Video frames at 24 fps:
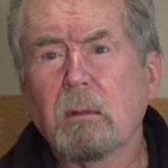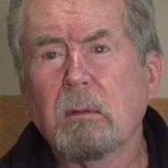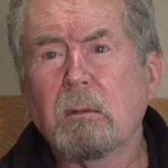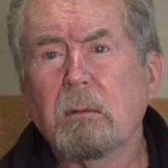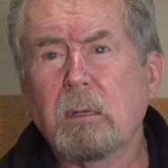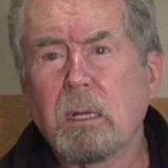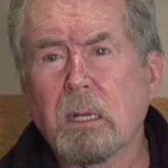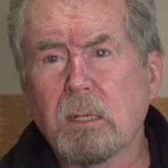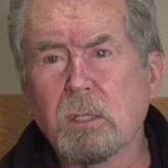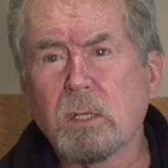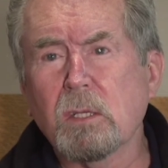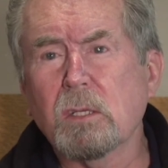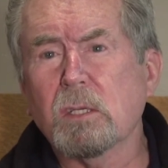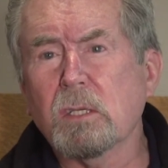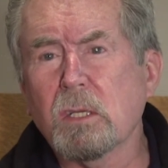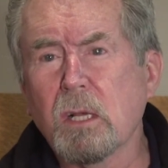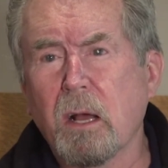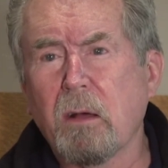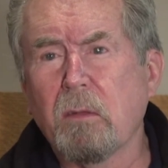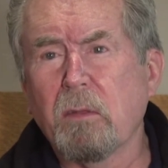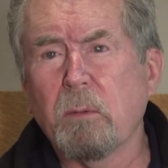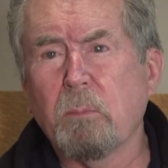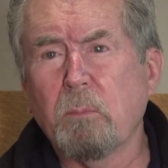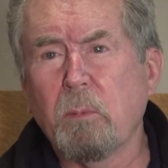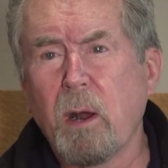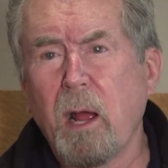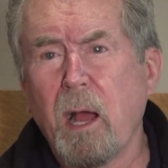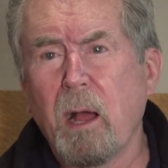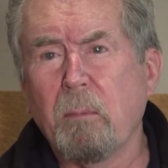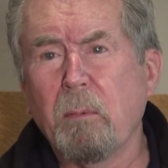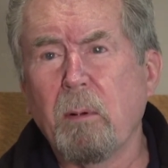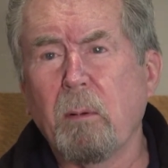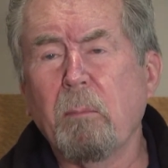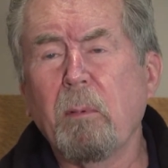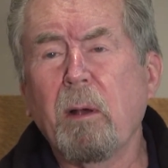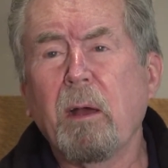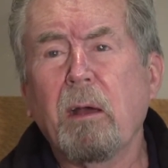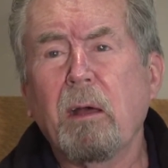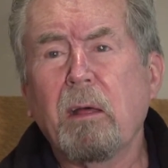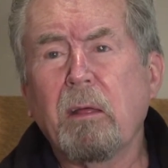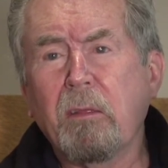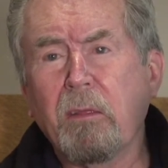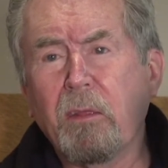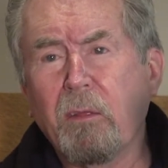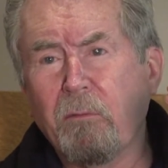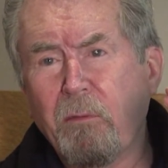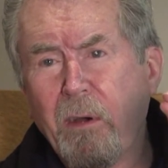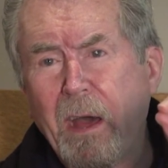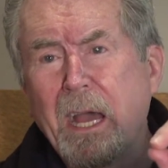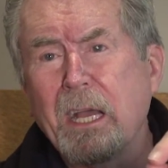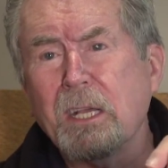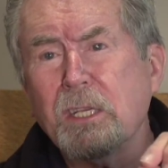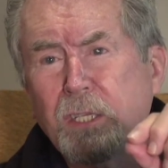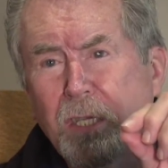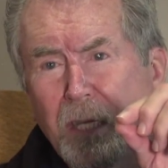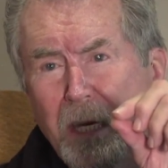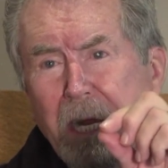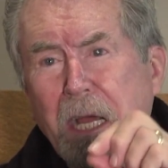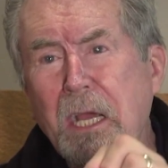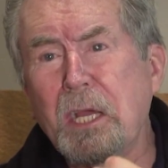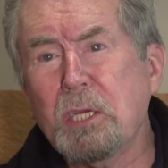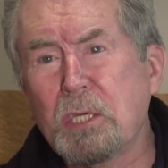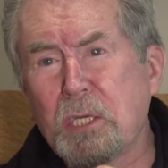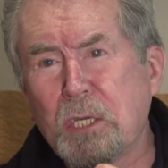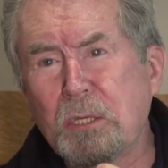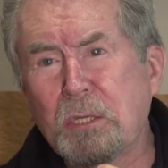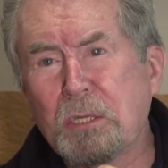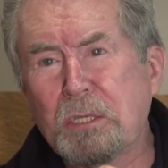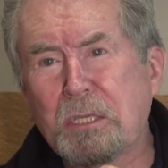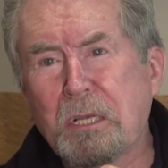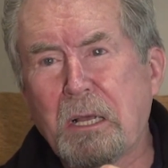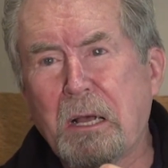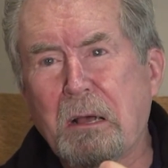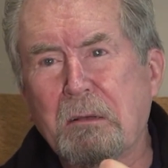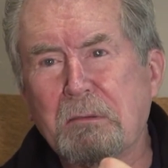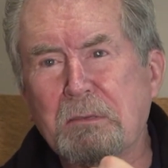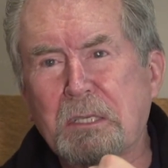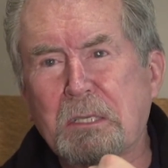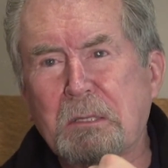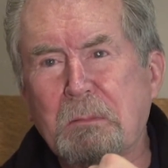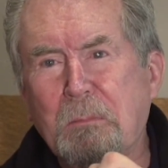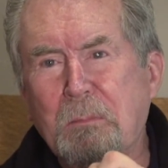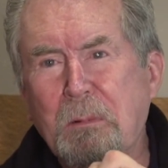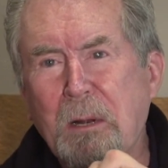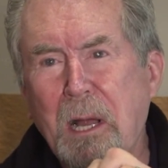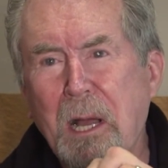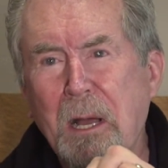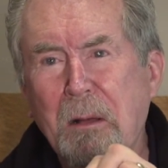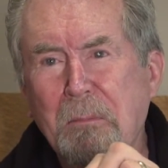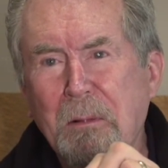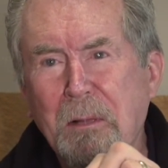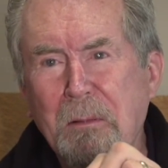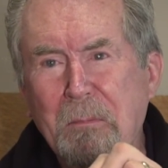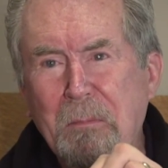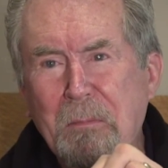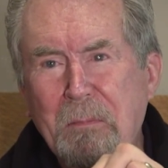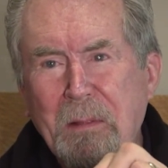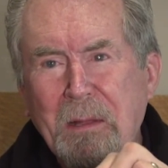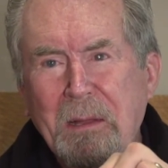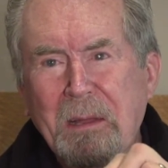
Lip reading: doesn't solve the problem. The vaccination solves the problem.